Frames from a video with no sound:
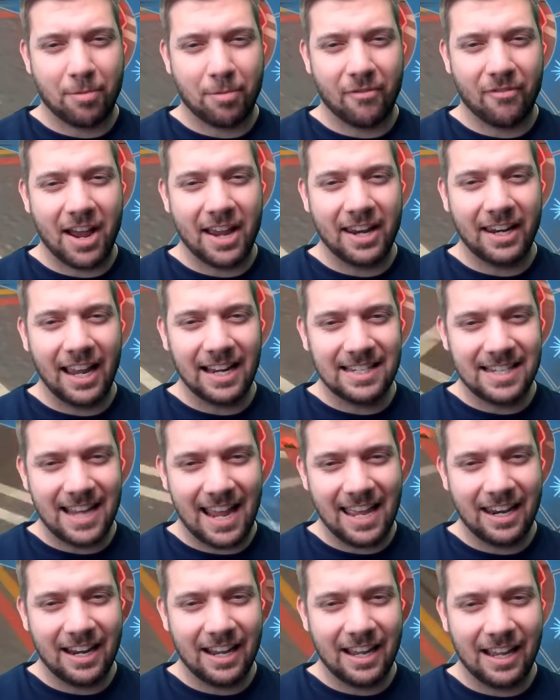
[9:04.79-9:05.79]
to provide like
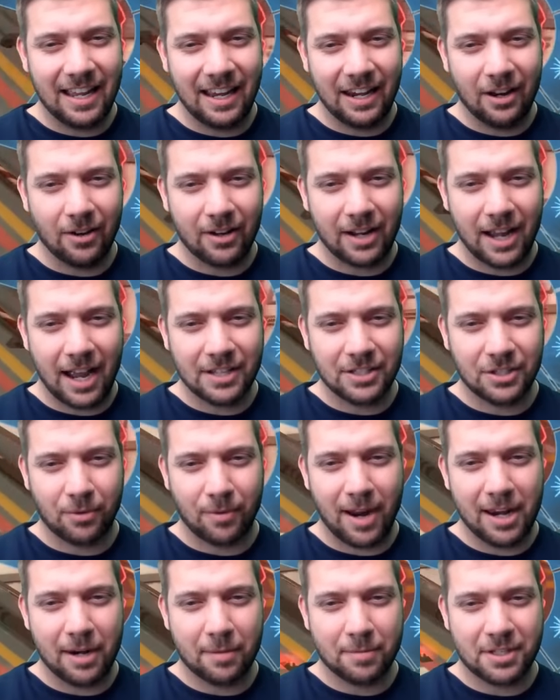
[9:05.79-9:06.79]
data and all kinds of
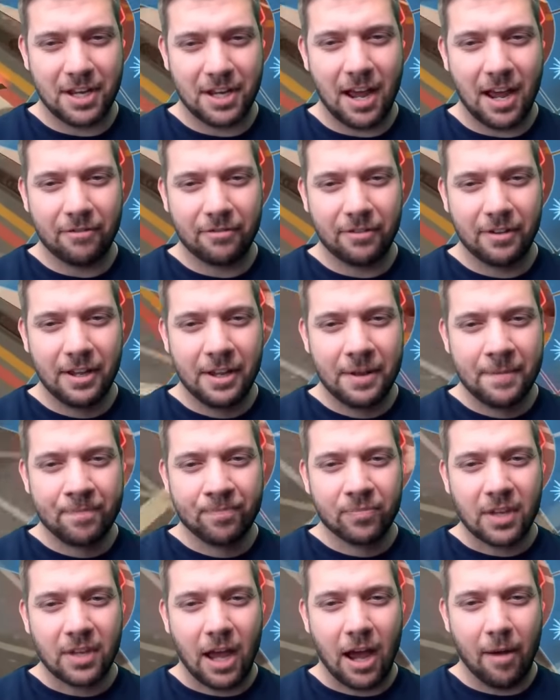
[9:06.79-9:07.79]
random stuff
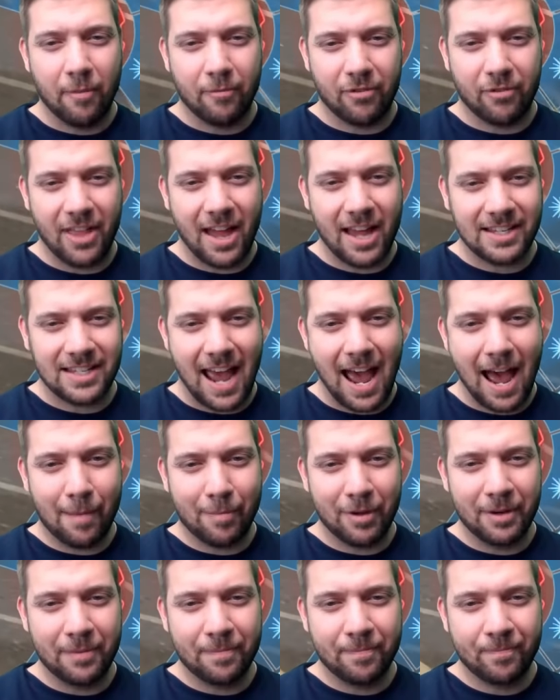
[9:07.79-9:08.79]
for that to
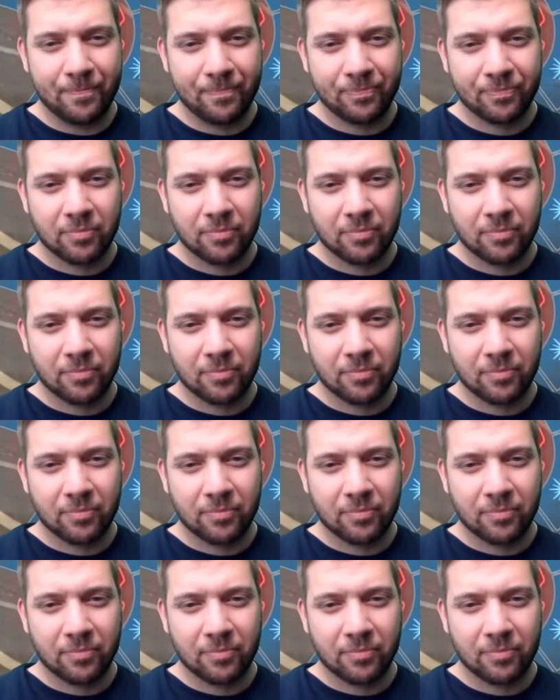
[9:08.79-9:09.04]
happen.